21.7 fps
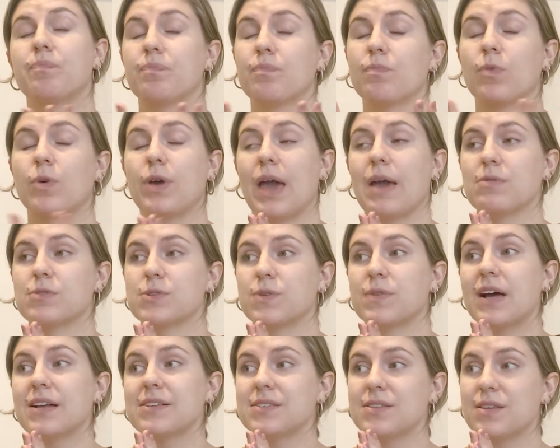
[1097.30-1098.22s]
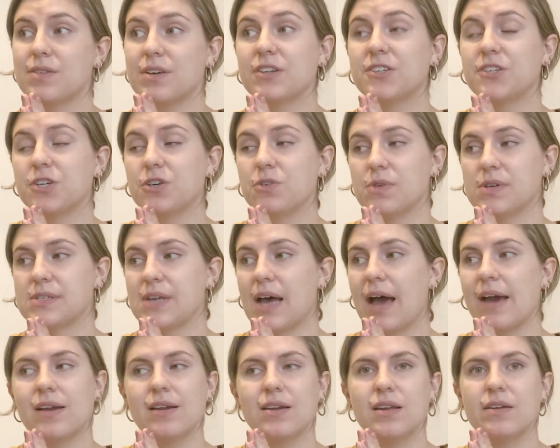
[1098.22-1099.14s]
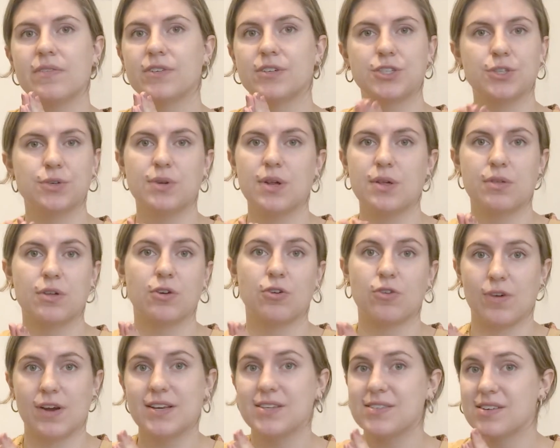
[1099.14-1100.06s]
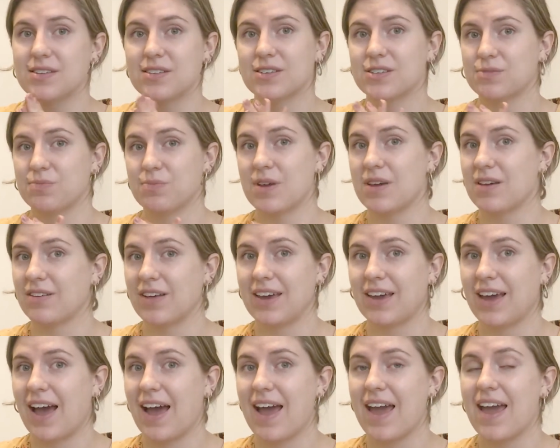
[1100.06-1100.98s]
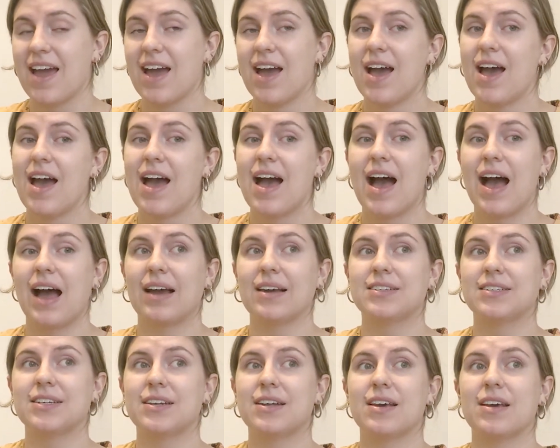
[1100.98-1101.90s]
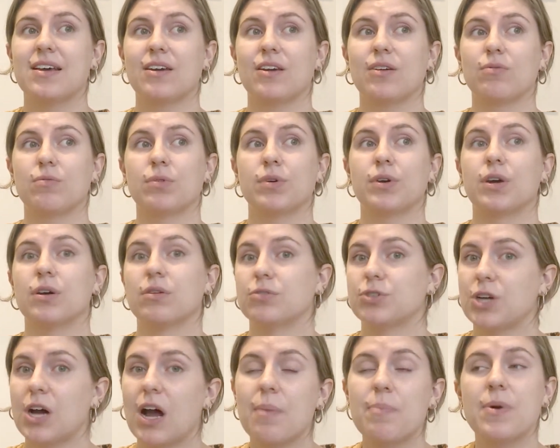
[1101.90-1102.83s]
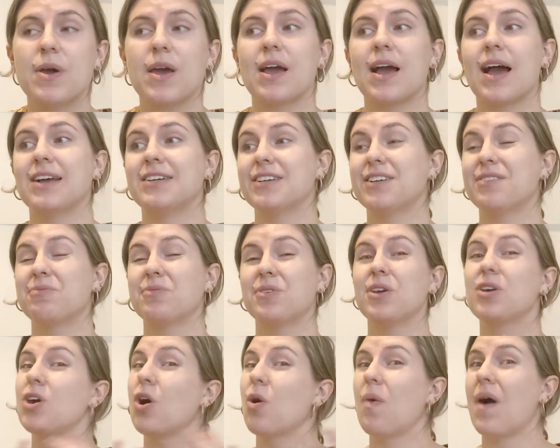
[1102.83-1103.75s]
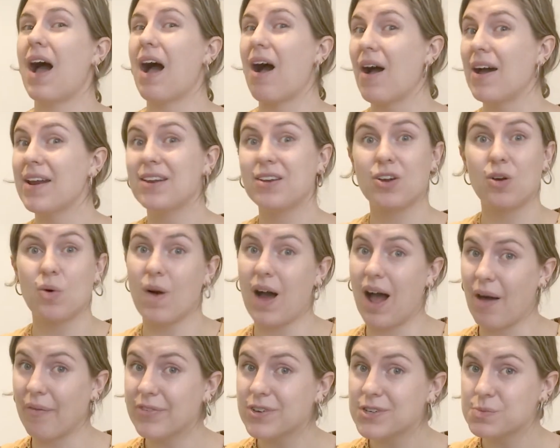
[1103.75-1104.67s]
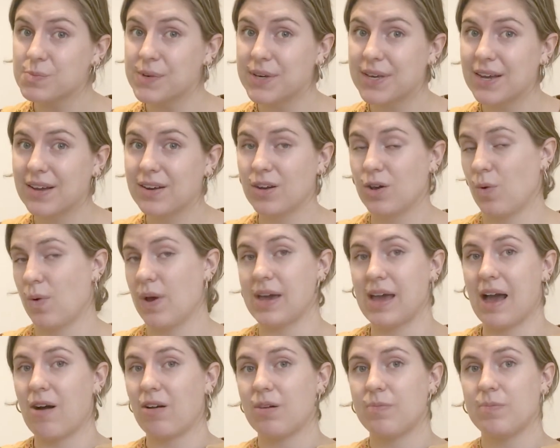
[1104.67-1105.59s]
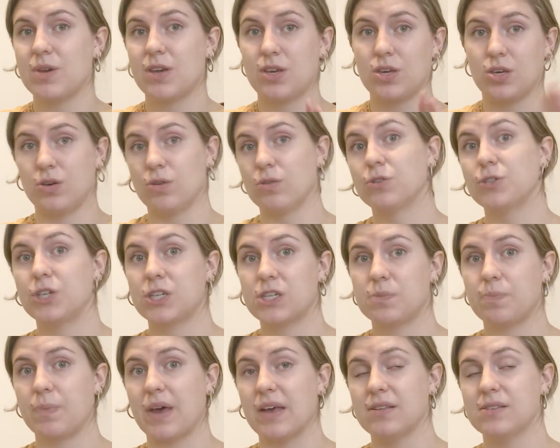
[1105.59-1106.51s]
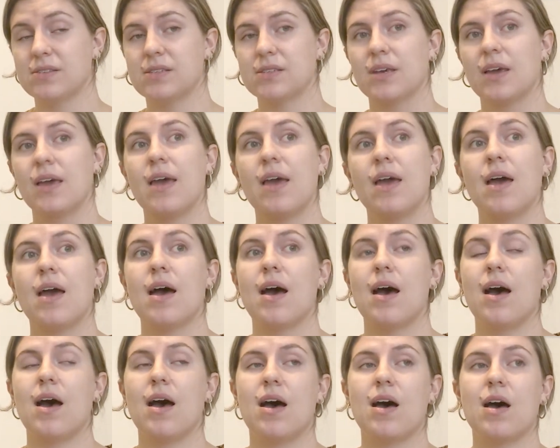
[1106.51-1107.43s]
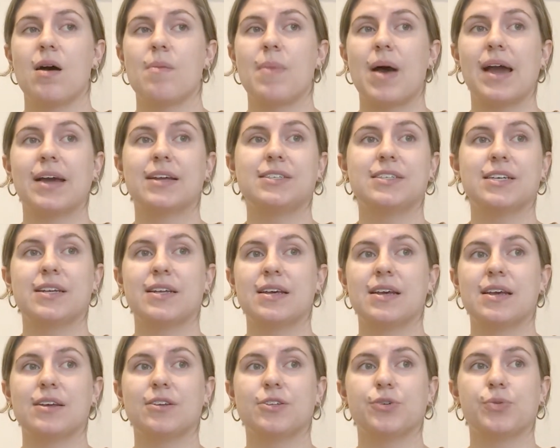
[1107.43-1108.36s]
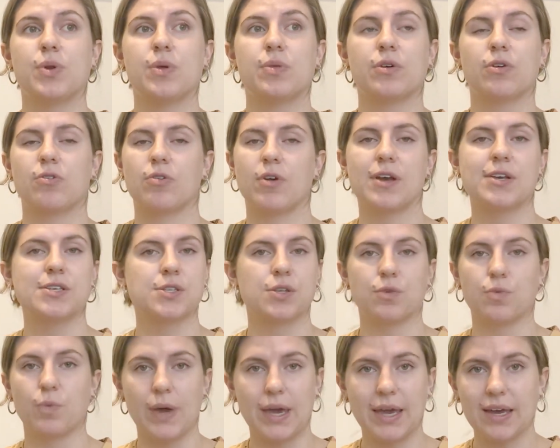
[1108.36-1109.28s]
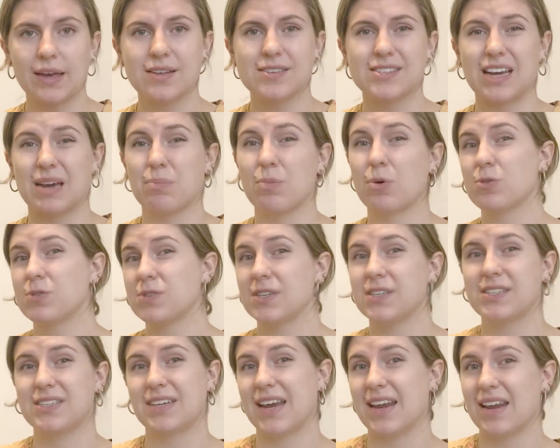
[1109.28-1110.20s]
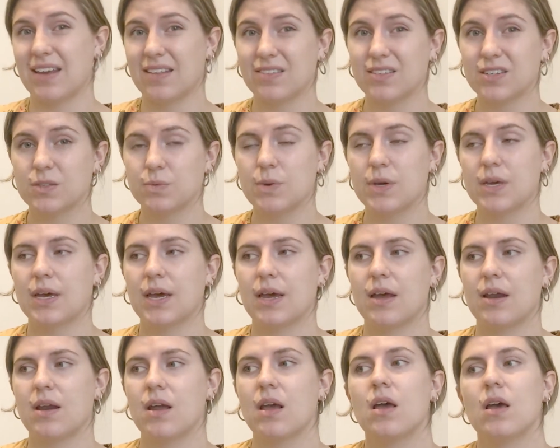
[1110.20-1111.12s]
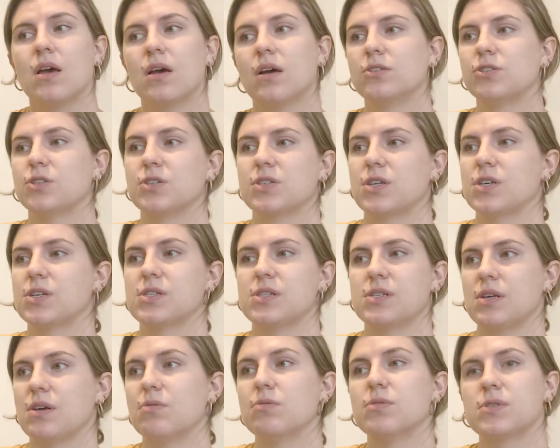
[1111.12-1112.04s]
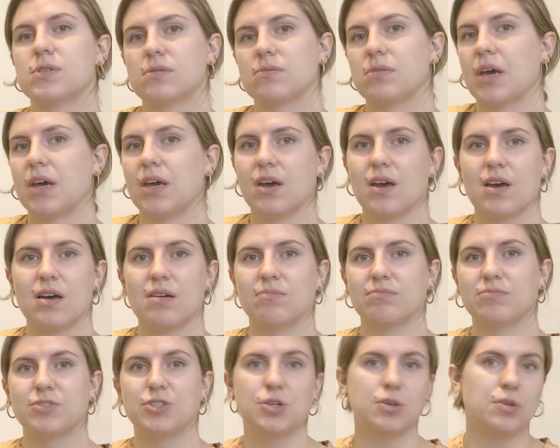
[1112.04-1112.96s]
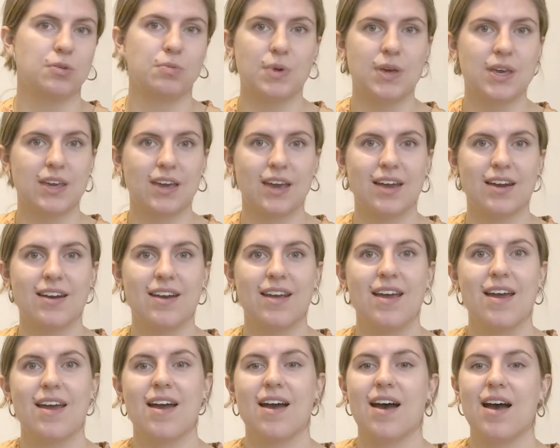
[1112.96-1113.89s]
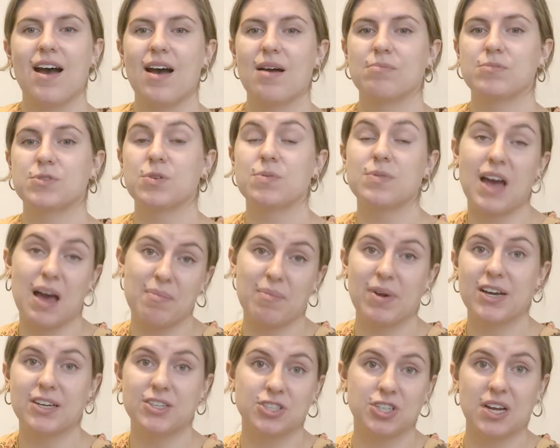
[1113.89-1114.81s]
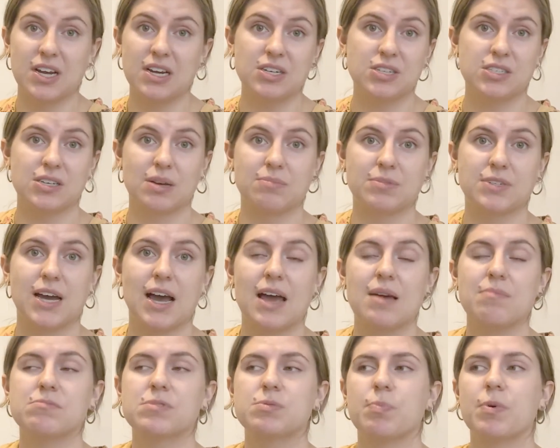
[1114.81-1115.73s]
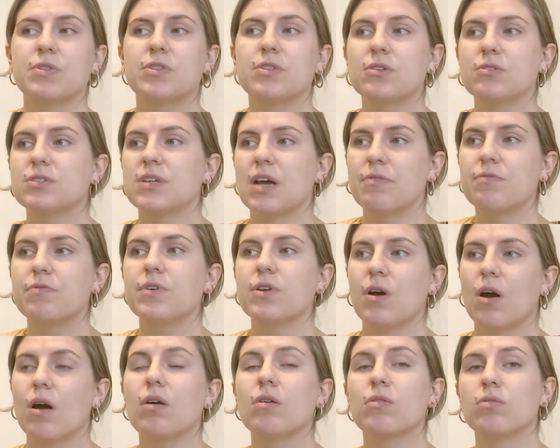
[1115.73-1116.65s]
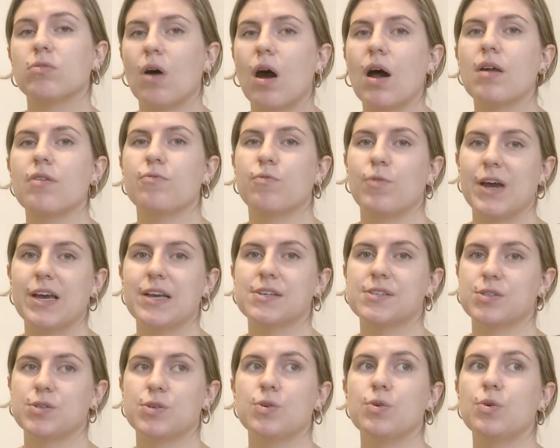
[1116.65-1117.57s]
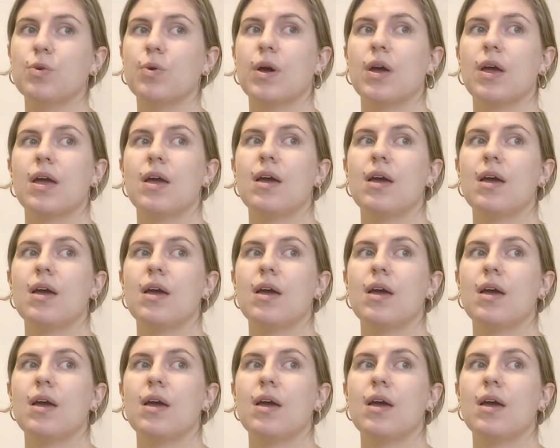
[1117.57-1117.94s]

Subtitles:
okay, so that's the thing too, is I didn't even do anything crazy this week. Like I didn't really go shopping. I didn't really go out. I didn't go out this weekend. Going out can be a huge expense. I didn't do anything crazy on the weekends. I mostly stayed in this weekend just because it was like a chill weekend. So that might change sometimes, but there definitely are a lot of ways to